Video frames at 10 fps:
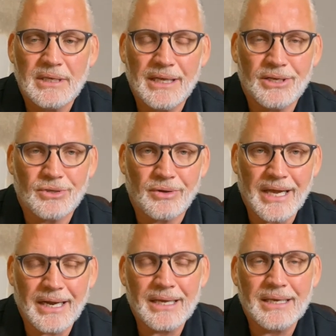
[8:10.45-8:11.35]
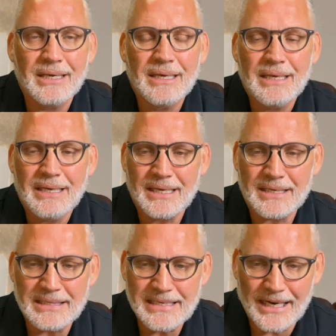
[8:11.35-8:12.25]
It is organic, it
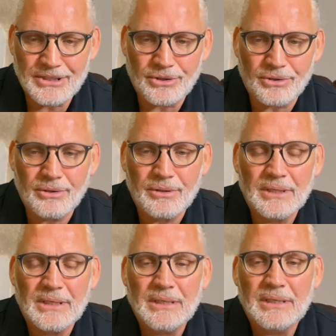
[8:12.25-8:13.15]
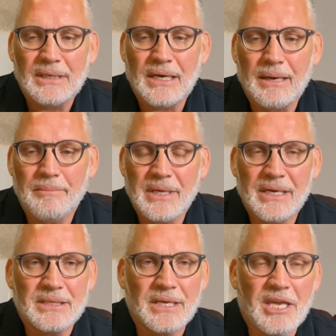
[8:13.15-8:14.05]
is natural, um, it
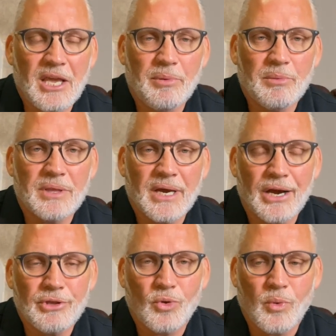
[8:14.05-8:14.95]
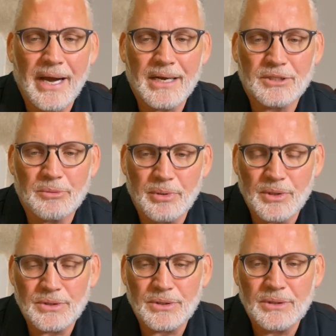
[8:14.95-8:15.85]
is in keeping with how you're wired as a
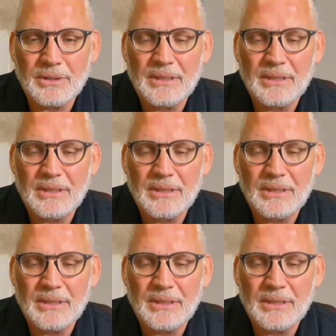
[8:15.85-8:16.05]
person,